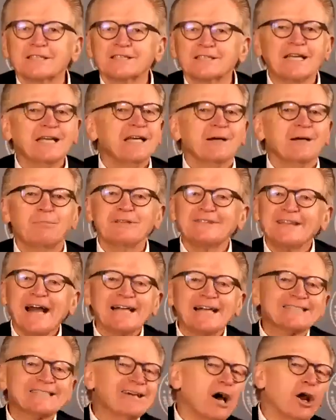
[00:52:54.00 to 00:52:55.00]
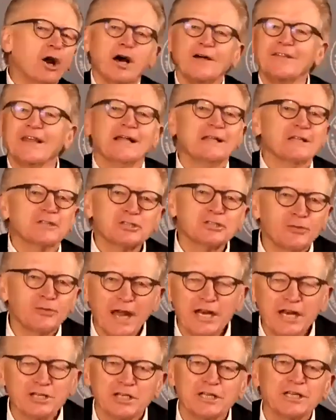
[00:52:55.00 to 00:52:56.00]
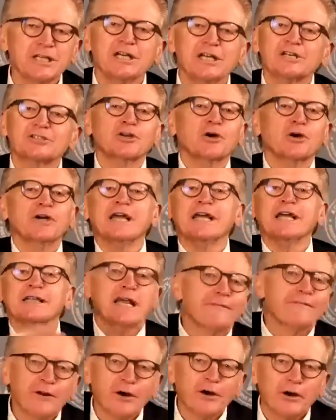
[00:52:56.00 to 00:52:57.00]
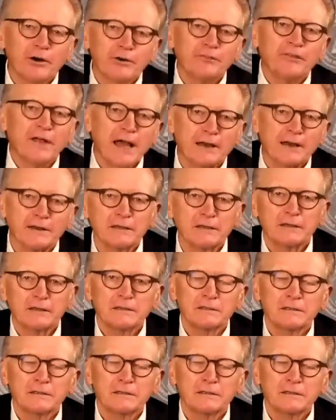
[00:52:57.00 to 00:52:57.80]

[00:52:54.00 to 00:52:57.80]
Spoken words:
See, but that's not on the illustration. So he had never heard that.